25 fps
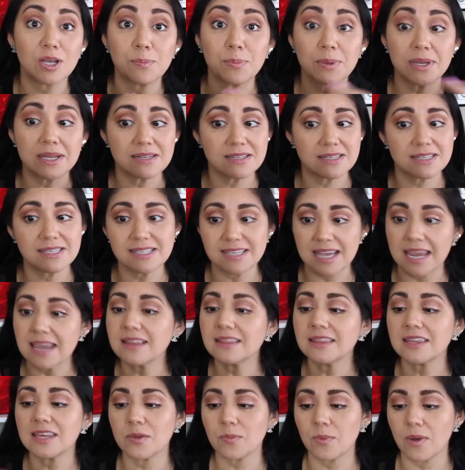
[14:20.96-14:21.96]
up
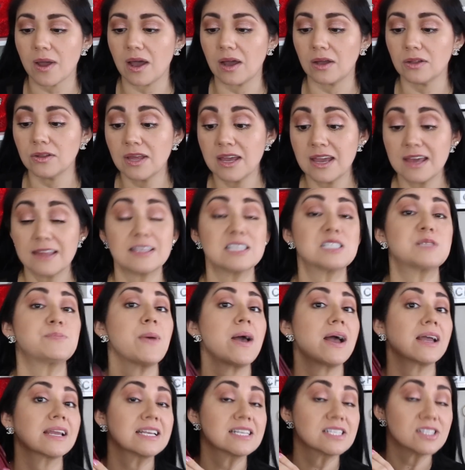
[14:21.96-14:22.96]
insanely well. This
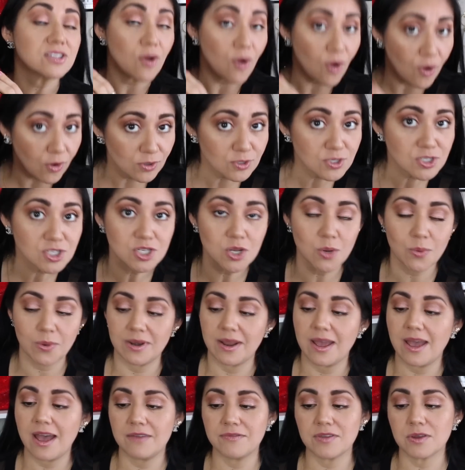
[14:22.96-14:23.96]
bag is also in
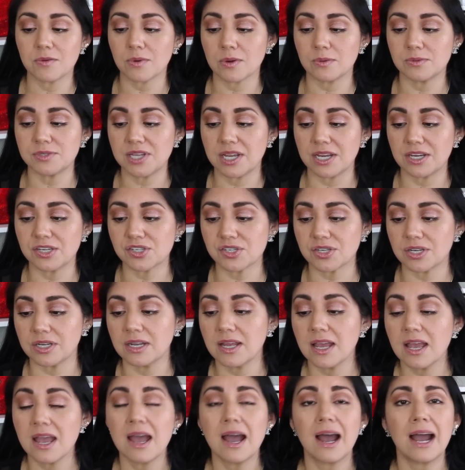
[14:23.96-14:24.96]
heavy
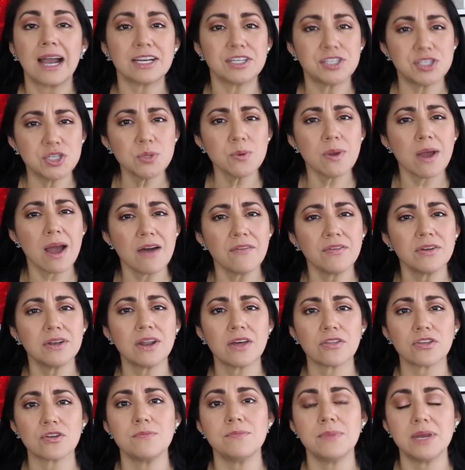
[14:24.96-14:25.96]
rotation. I do have
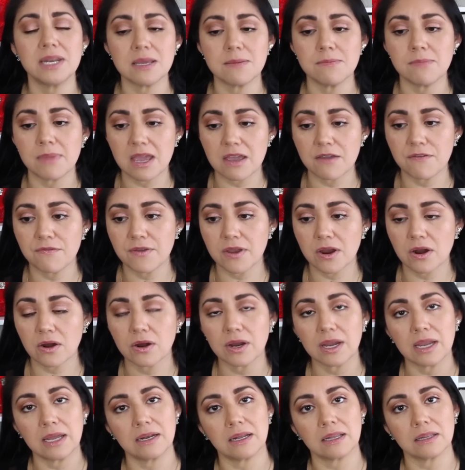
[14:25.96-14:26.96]
another Midi Mayfair
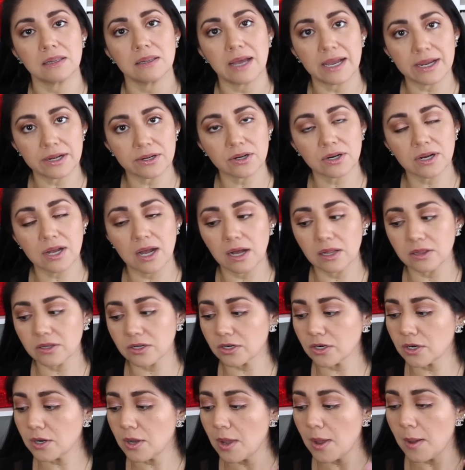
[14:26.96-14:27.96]
in a lighter
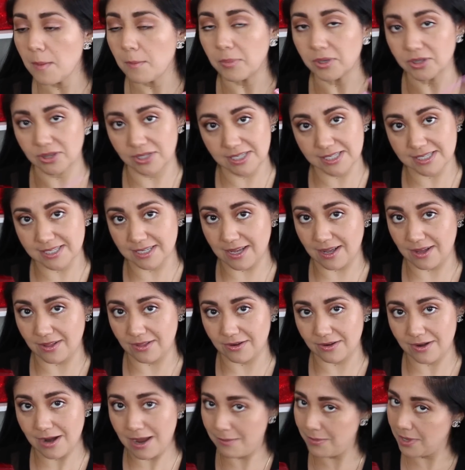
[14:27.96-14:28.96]
color, but this
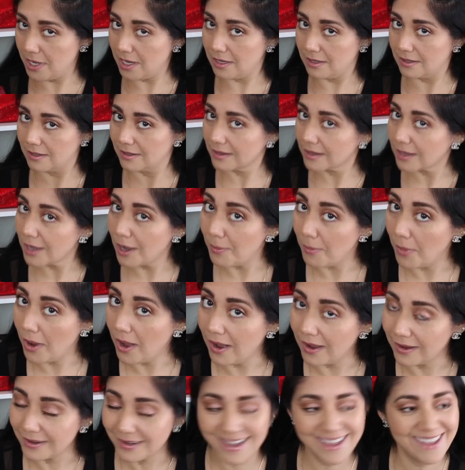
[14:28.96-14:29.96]
color, I mean, come
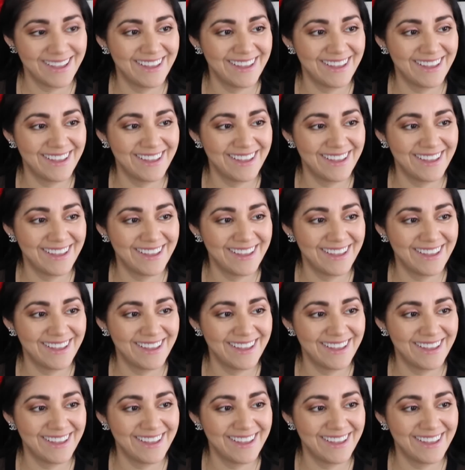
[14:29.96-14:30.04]
on.